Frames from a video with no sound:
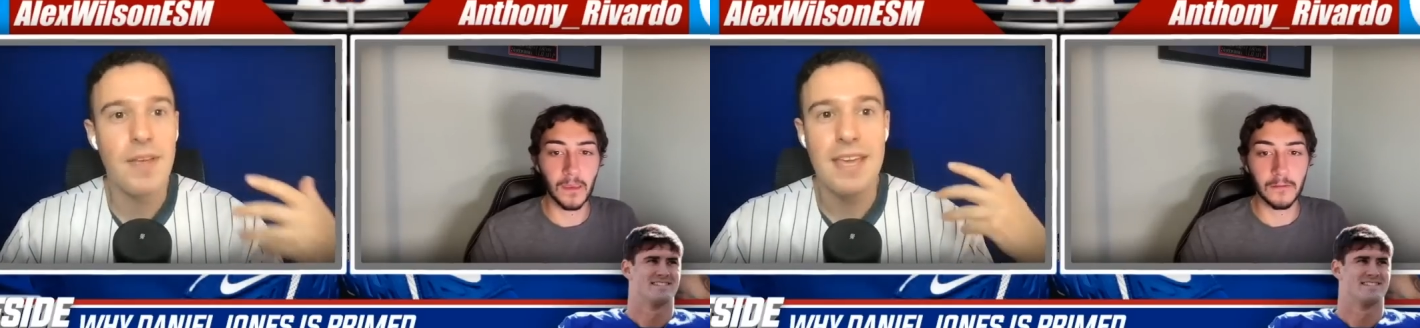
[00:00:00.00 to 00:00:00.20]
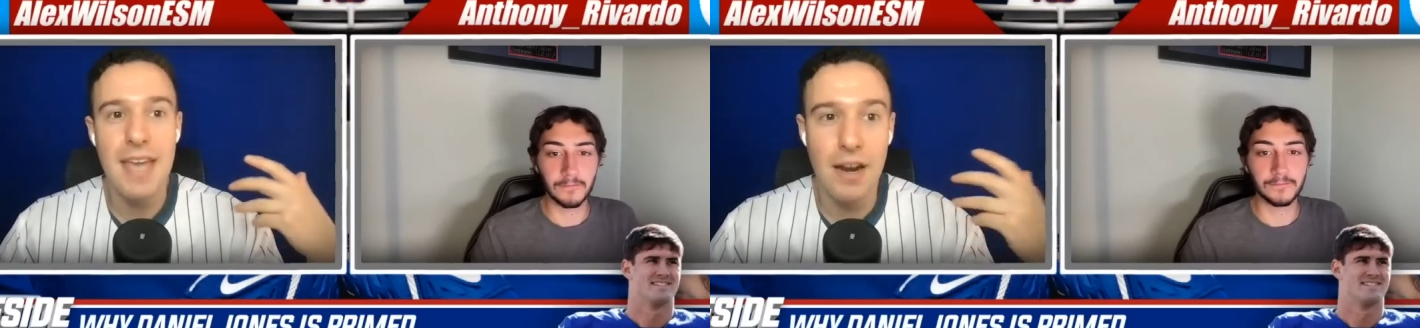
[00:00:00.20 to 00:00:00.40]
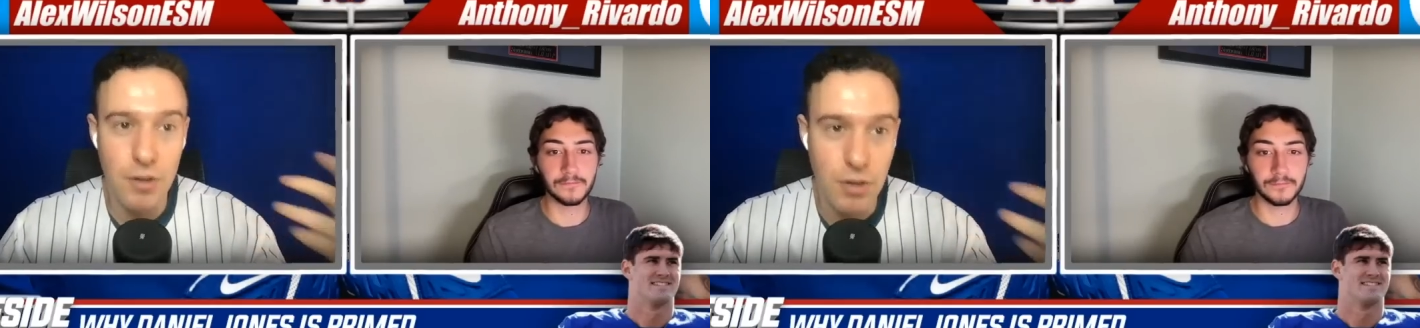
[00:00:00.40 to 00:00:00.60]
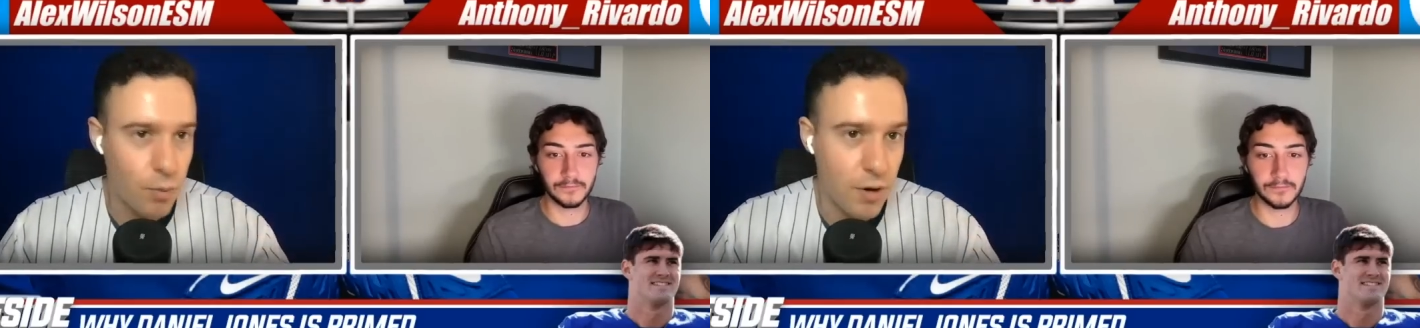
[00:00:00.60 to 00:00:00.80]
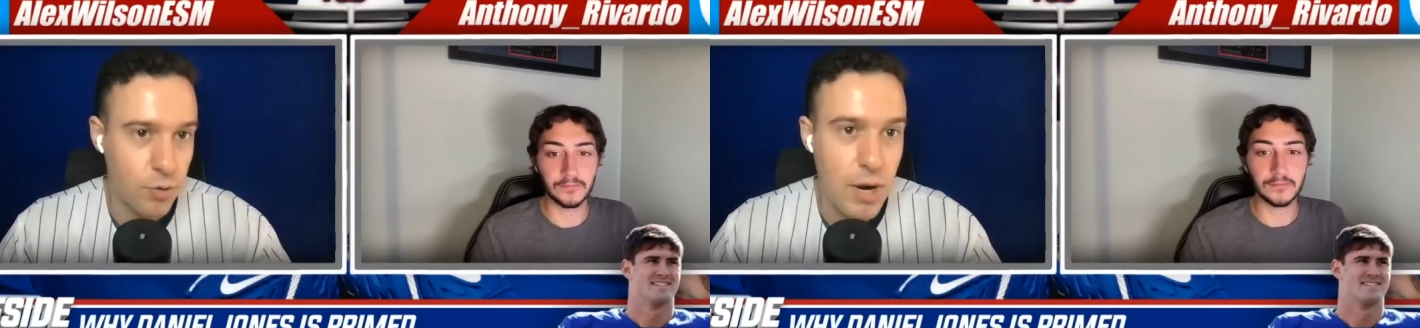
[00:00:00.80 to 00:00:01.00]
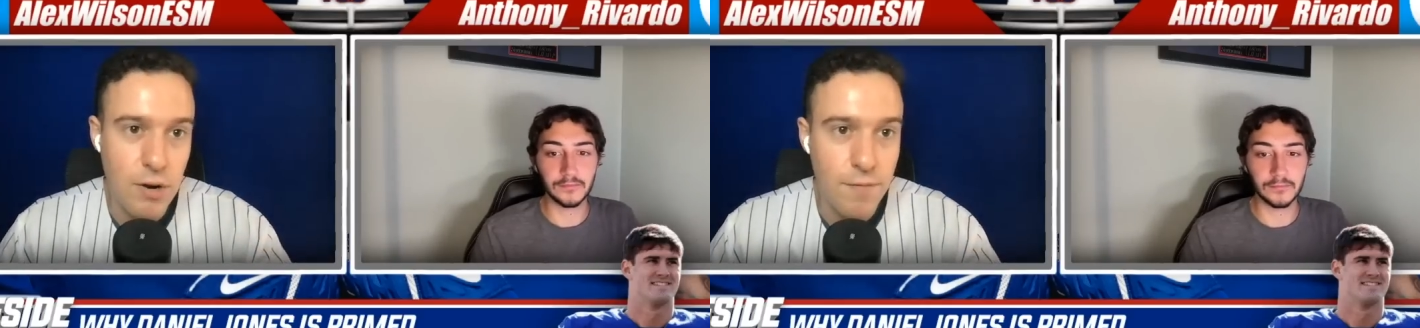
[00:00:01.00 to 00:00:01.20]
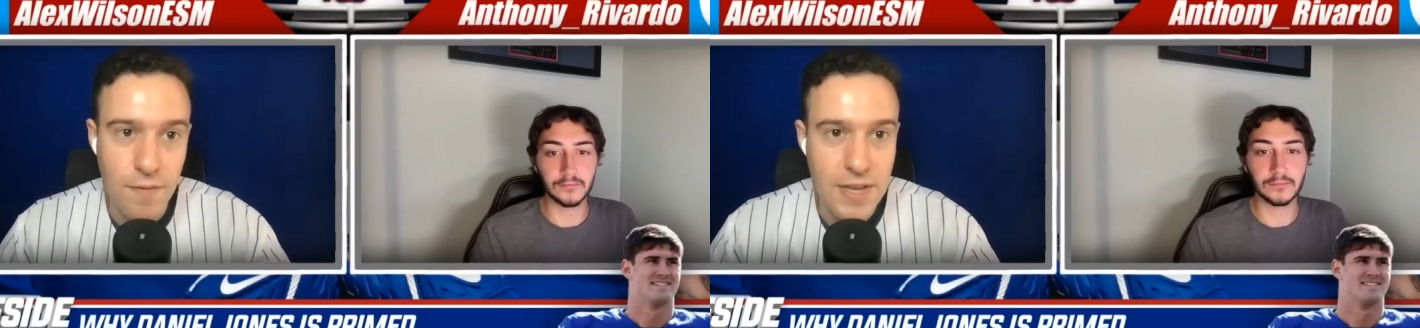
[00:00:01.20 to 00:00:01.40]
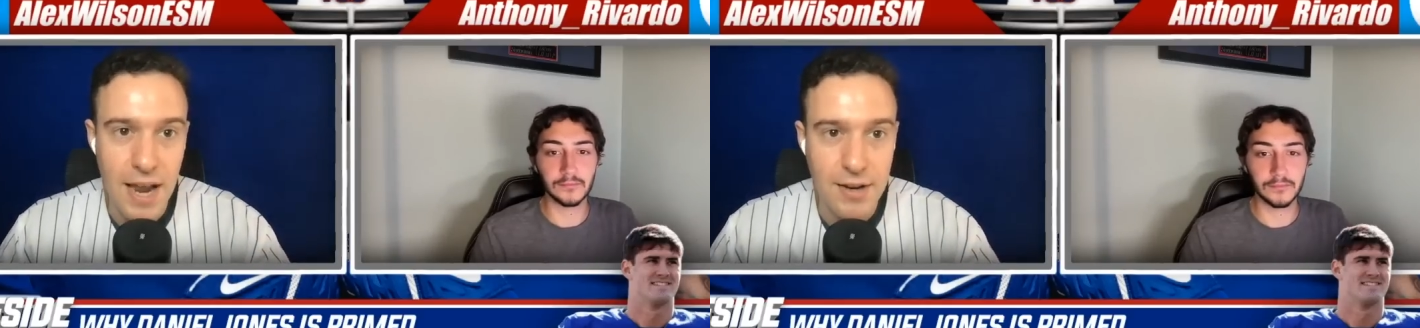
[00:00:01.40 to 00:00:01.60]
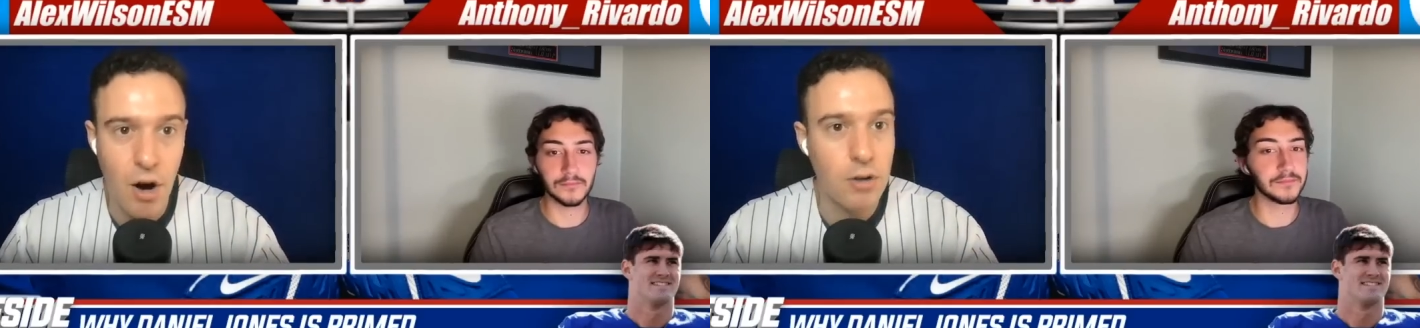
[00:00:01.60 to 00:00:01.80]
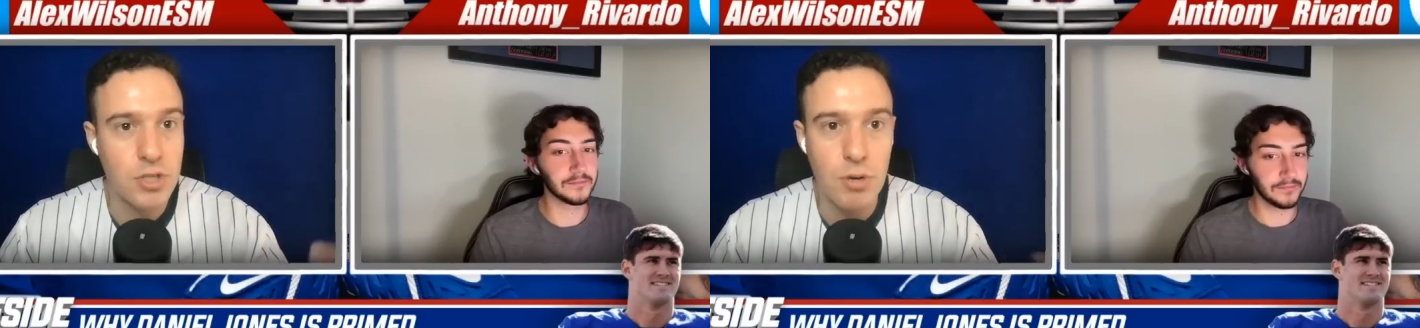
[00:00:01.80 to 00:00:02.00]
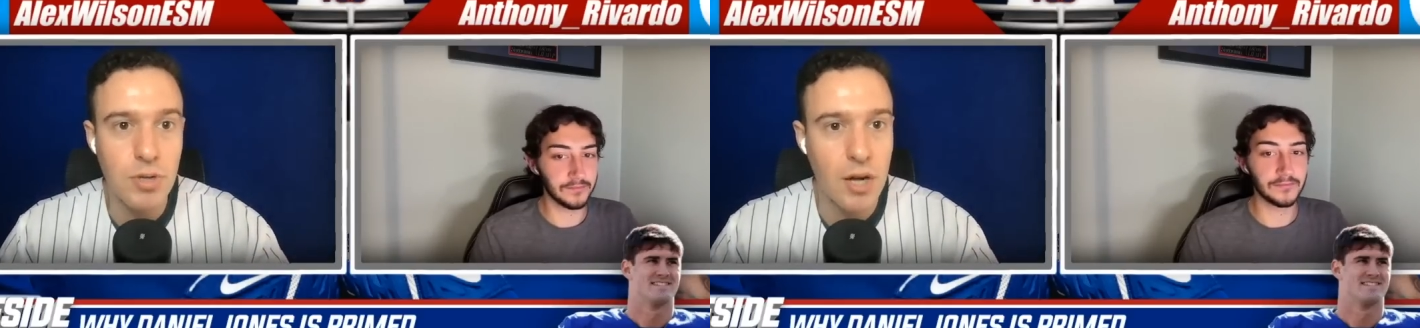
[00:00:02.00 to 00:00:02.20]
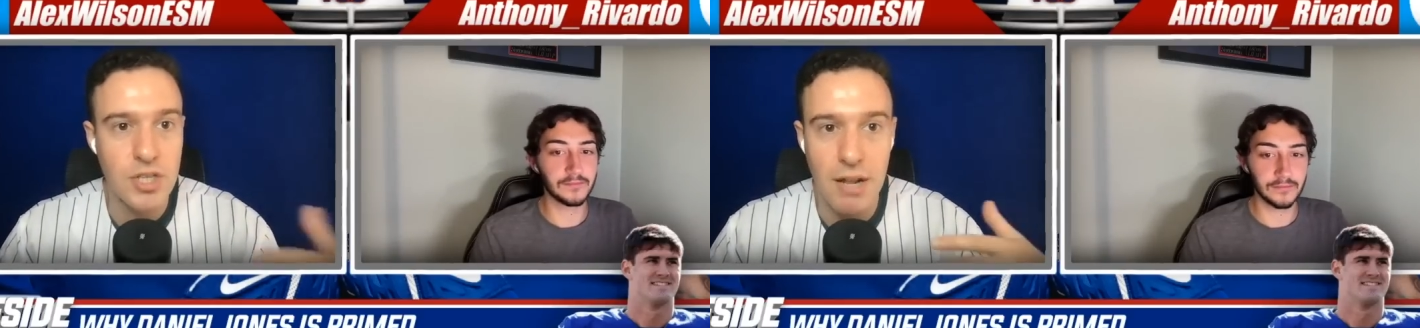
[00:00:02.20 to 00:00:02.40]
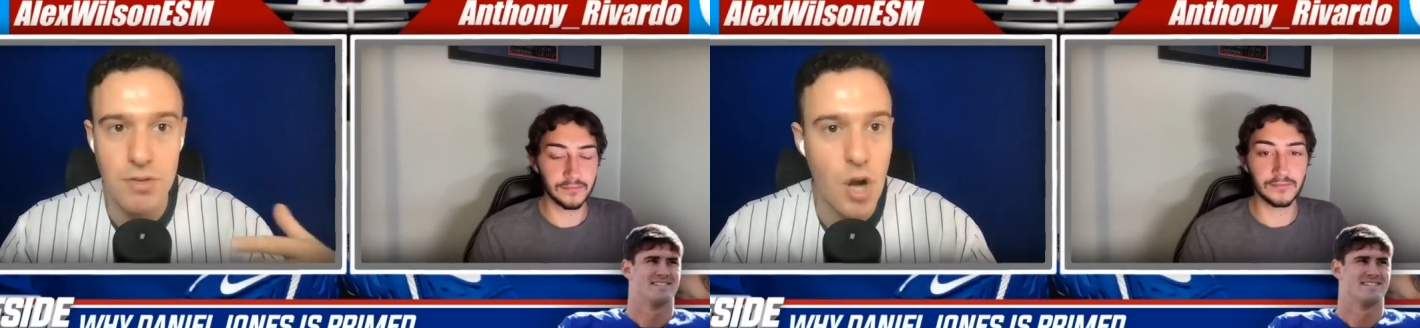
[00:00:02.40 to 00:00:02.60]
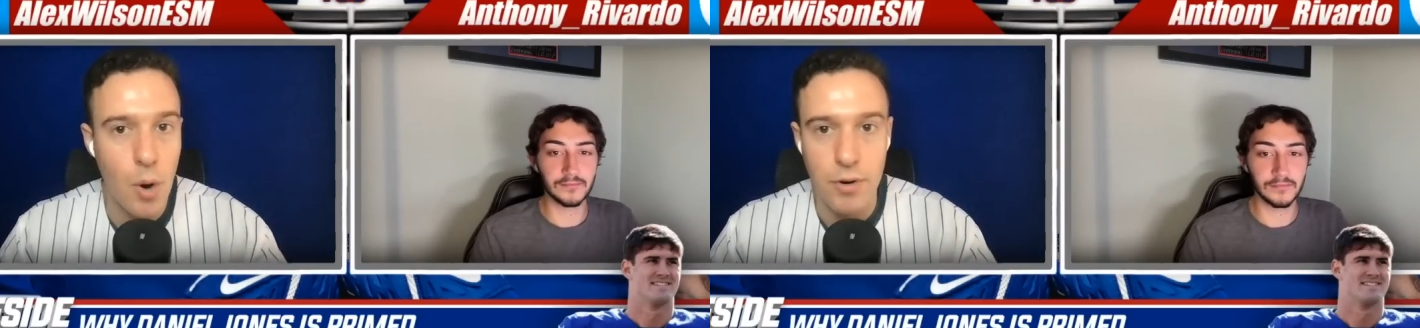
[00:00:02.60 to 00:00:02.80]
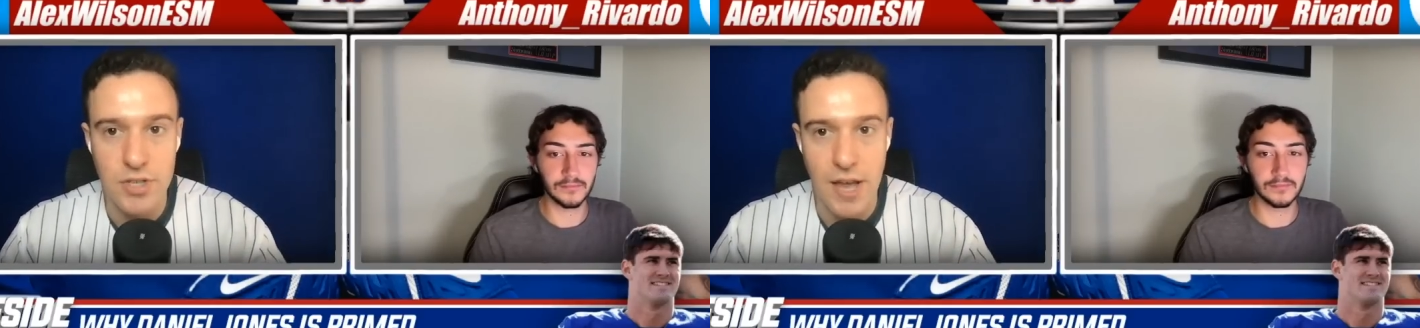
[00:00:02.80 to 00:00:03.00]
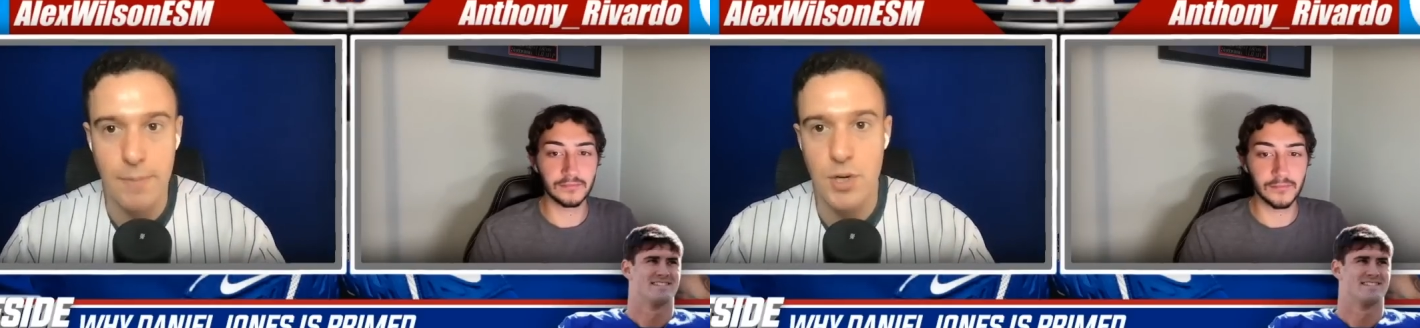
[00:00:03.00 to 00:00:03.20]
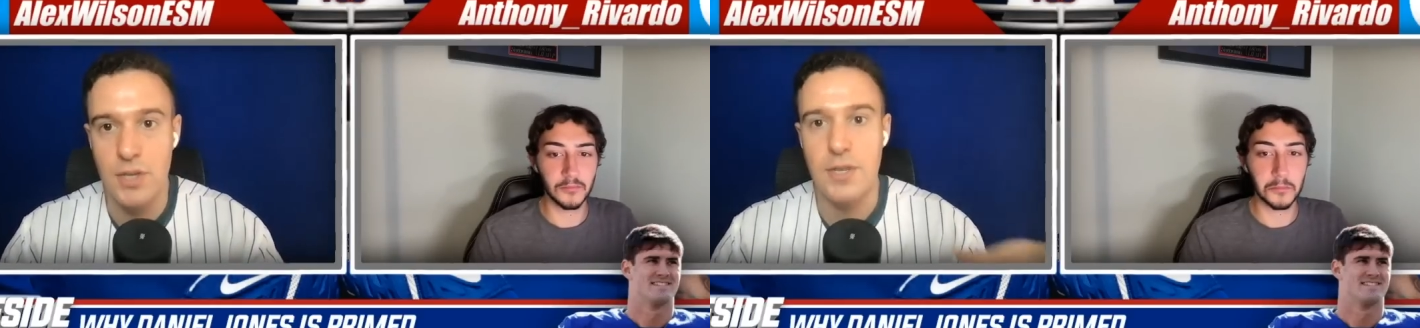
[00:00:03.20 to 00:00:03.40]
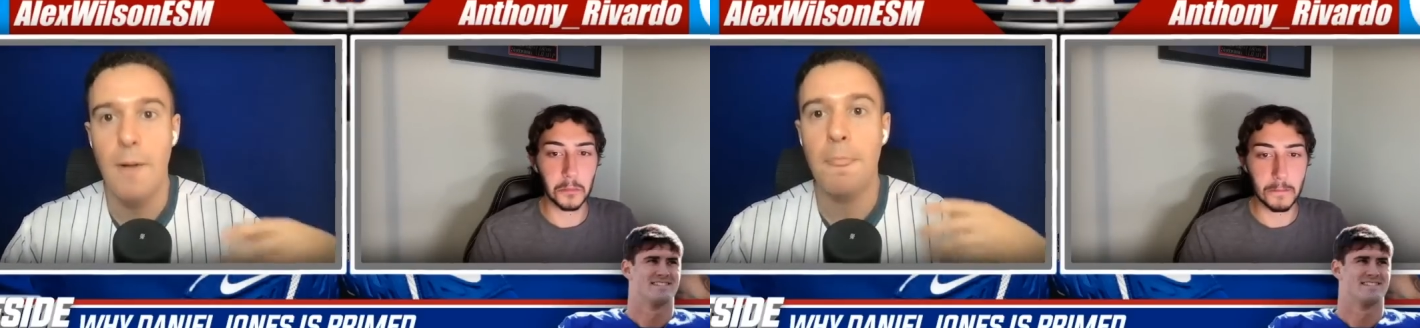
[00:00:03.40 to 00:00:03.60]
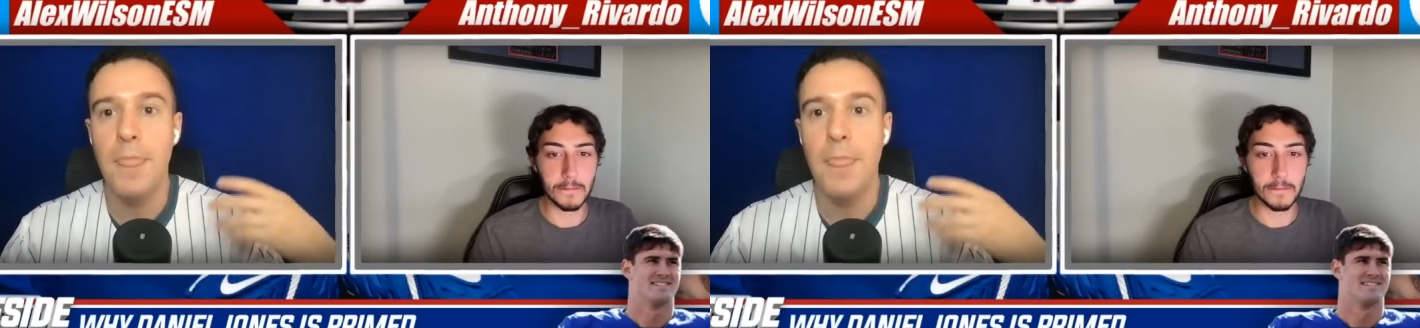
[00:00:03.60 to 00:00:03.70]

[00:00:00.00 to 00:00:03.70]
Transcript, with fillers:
Speaker 1: He had, what, 359 yards, 2 touchdowns, no interceptions.